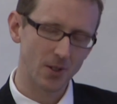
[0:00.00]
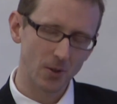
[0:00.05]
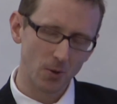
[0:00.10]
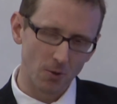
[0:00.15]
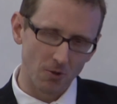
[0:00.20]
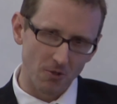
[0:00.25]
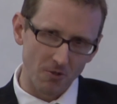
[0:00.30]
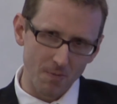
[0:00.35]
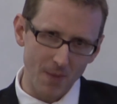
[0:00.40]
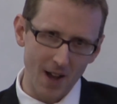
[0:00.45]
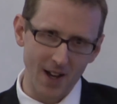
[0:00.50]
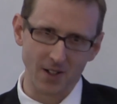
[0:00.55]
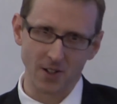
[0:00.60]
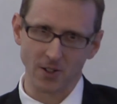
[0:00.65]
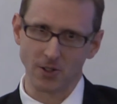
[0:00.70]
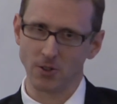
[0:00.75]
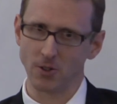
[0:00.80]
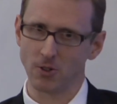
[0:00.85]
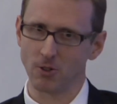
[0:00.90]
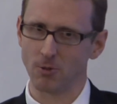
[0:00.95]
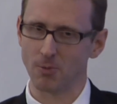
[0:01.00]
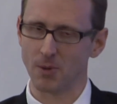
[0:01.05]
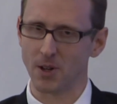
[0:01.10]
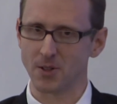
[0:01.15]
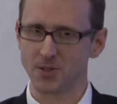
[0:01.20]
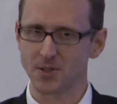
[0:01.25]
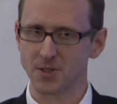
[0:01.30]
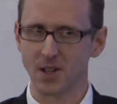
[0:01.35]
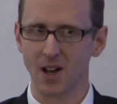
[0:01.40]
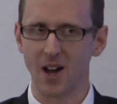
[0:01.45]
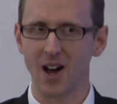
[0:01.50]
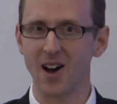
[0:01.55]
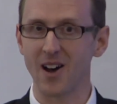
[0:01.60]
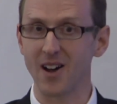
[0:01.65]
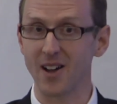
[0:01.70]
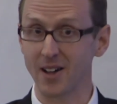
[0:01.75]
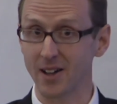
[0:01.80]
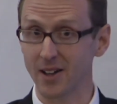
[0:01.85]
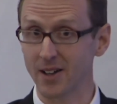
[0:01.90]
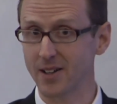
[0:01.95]
an order of magnitude almost
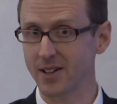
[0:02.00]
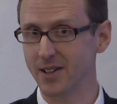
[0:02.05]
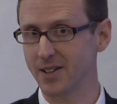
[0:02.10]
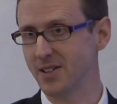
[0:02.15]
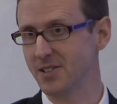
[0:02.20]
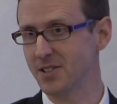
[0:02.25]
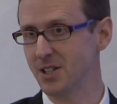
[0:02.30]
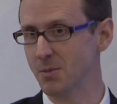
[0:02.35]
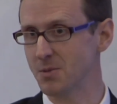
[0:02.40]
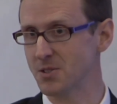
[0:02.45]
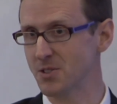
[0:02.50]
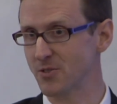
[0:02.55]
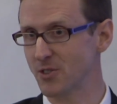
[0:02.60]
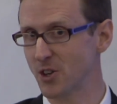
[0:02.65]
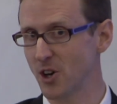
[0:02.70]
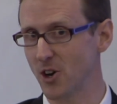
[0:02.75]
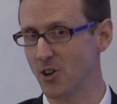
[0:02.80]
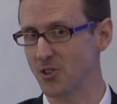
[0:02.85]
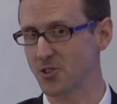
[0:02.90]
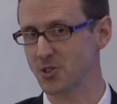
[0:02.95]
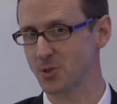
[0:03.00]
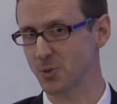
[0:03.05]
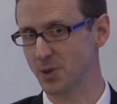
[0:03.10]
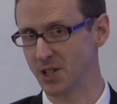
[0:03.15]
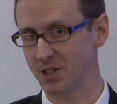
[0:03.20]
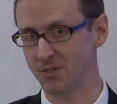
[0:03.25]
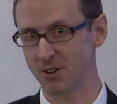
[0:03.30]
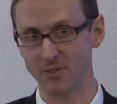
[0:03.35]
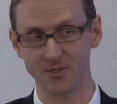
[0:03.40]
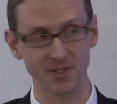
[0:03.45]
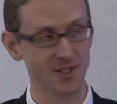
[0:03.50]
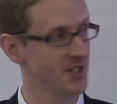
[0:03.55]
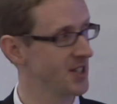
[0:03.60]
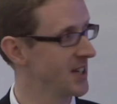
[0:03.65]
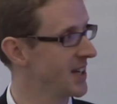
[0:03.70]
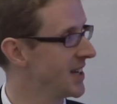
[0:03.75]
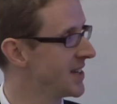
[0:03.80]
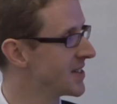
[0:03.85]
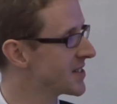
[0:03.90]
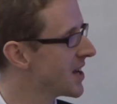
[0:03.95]
higher in terms of cost when you're
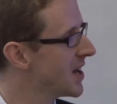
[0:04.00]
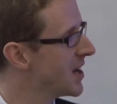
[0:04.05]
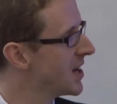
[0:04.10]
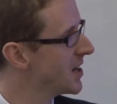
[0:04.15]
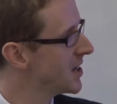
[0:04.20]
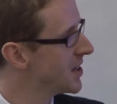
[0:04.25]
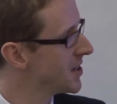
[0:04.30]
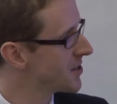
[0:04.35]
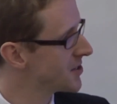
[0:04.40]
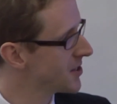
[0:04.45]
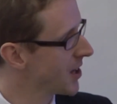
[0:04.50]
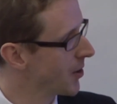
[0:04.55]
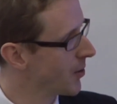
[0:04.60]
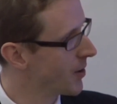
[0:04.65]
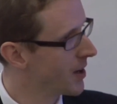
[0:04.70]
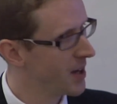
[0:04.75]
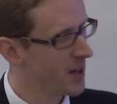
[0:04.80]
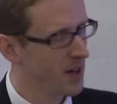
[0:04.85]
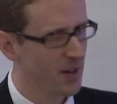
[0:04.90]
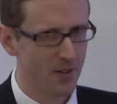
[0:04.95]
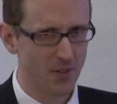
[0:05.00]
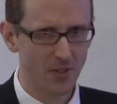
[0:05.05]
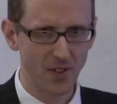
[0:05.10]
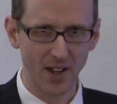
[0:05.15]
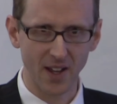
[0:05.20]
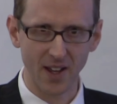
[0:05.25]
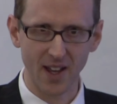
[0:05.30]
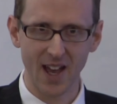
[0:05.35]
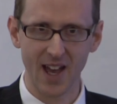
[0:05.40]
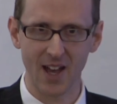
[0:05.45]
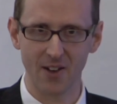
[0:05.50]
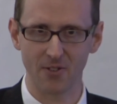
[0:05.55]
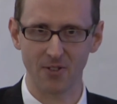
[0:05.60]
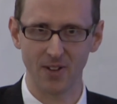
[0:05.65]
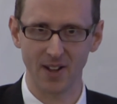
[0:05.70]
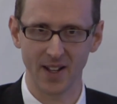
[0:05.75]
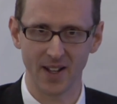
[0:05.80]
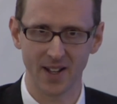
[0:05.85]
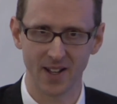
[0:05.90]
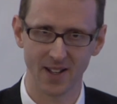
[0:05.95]
overseas. So think
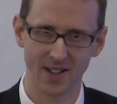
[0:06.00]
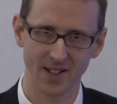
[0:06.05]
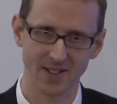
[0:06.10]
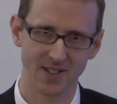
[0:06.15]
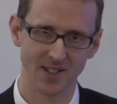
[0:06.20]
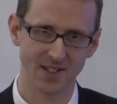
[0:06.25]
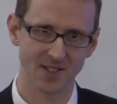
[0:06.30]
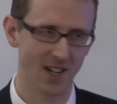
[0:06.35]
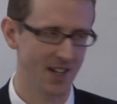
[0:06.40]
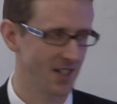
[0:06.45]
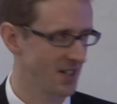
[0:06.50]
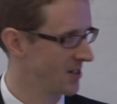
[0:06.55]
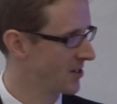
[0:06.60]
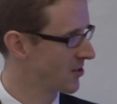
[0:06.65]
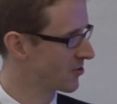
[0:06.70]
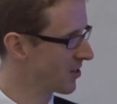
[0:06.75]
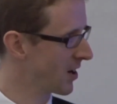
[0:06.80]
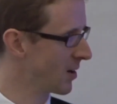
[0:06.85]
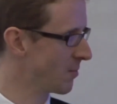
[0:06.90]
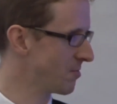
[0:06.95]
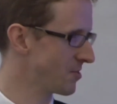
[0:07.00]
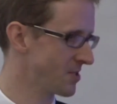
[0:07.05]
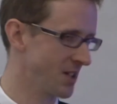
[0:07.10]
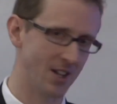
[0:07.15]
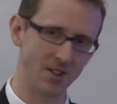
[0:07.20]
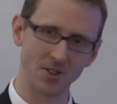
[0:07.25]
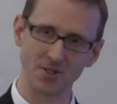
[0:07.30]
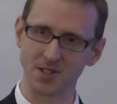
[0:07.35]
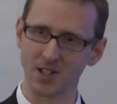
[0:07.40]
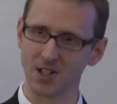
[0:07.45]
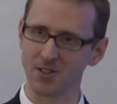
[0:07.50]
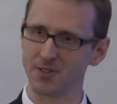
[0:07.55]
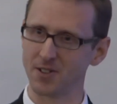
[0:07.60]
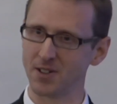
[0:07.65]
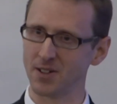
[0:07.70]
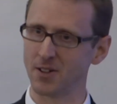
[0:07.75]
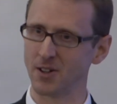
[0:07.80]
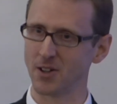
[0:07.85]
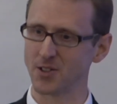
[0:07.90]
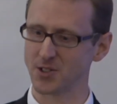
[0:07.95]
carefully. It's exciting to try and protect yourself
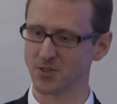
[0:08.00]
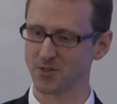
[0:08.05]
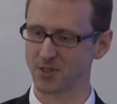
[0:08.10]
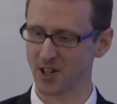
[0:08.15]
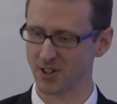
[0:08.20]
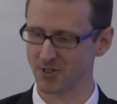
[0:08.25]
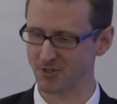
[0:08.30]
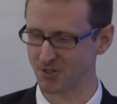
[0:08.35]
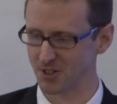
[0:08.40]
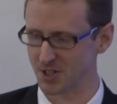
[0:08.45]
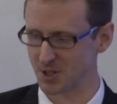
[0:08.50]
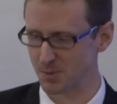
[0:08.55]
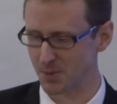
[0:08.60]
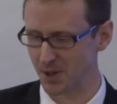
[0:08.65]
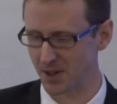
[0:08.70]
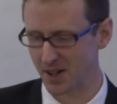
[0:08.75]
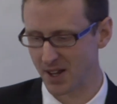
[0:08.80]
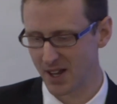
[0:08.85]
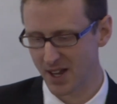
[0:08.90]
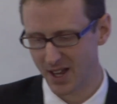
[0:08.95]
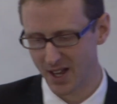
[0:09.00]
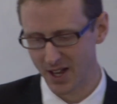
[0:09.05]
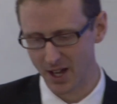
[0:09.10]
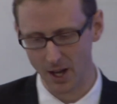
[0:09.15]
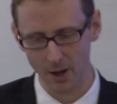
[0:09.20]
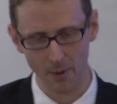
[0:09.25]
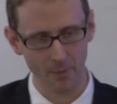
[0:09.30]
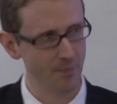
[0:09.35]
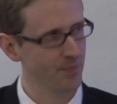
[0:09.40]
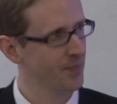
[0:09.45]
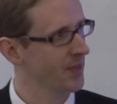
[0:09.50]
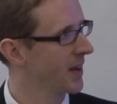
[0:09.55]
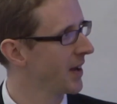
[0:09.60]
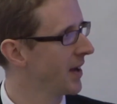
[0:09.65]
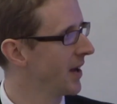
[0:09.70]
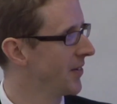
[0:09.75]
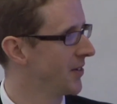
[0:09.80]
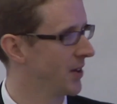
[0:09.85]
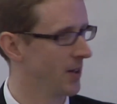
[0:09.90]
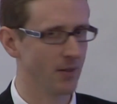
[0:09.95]
in lots of countries, but
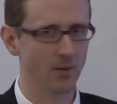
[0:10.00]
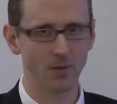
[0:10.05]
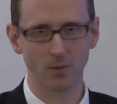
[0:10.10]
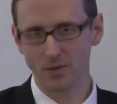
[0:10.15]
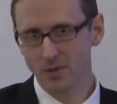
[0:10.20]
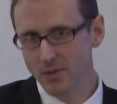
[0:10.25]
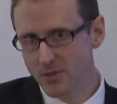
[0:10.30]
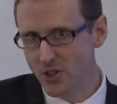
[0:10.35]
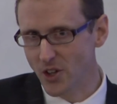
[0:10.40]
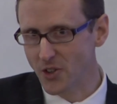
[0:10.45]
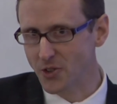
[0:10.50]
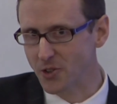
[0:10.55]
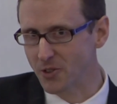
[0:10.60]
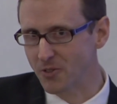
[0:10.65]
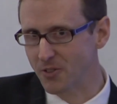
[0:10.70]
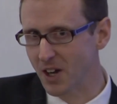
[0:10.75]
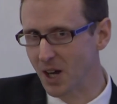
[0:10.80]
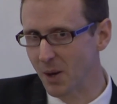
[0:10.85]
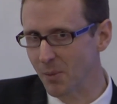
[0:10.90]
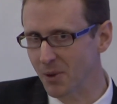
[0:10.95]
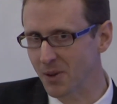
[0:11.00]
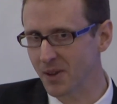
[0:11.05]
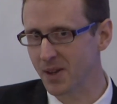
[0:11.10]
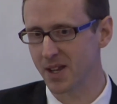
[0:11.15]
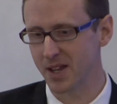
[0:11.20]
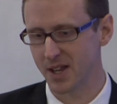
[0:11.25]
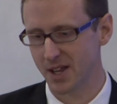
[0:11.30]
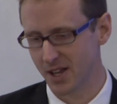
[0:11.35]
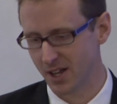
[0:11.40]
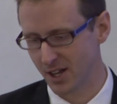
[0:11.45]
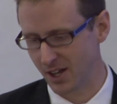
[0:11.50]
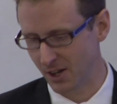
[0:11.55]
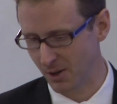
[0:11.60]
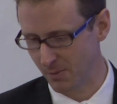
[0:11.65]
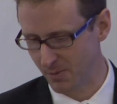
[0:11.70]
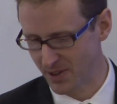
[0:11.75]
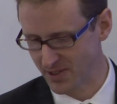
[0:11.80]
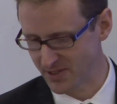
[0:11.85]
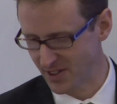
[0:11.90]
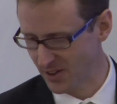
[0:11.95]
is it justifiable?
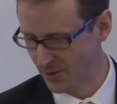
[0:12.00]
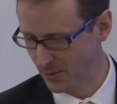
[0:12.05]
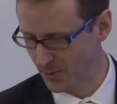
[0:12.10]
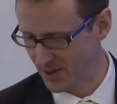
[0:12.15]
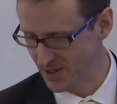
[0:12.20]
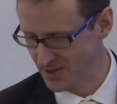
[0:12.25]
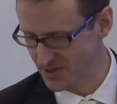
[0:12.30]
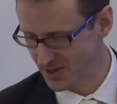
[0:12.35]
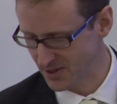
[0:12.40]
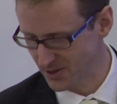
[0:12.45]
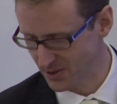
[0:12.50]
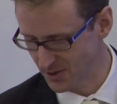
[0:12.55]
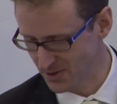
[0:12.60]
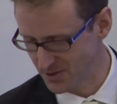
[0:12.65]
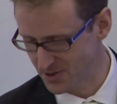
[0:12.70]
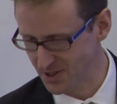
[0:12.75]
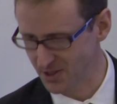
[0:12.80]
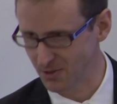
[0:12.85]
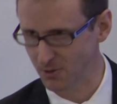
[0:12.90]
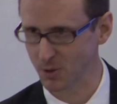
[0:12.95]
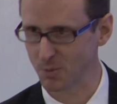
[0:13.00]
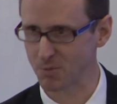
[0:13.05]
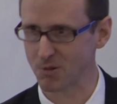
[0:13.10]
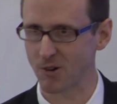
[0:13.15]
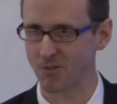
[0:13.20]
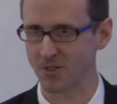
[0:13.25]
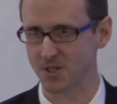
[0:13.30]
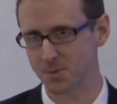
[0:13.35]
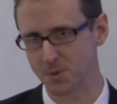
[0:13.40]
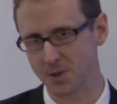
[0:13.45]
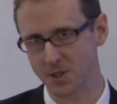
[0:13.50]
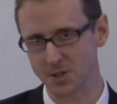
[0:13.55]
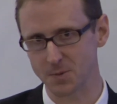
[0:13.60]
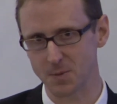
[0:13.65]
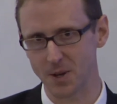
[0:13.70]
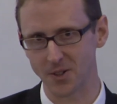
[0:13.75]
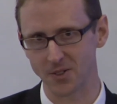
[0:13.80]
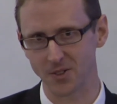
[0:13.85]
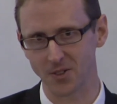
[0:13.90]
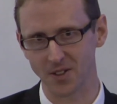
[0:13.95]
Because otherwise you can see all the profits being
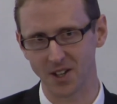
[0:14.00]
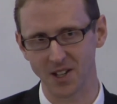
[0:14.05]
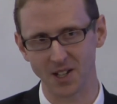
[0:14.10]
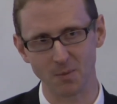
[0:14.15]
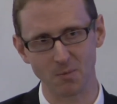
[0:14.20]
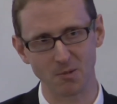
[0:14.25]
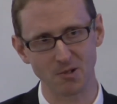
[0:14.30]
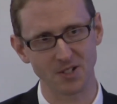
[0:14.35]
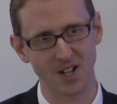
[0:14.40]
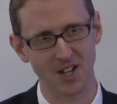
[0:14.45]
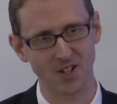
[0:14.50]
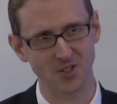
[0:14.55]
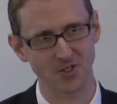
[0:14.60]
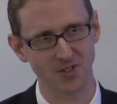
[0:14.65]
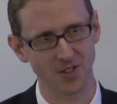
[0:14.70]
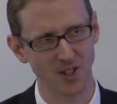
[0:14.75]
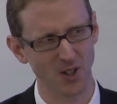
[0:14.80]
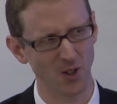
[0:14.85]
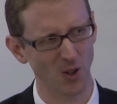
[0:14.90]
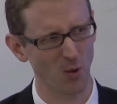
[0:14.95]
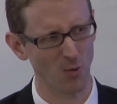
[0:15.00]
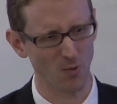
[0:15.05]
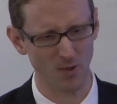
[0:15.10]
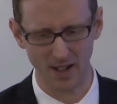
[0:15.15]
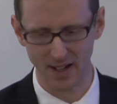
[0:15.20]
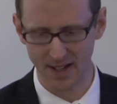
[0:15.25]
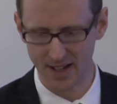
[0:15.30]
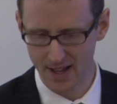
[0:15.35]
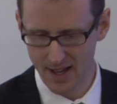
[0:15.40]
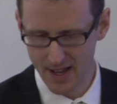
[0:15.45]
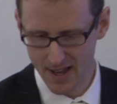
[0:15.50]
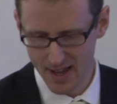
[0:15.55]
spent on getting protection that you're not really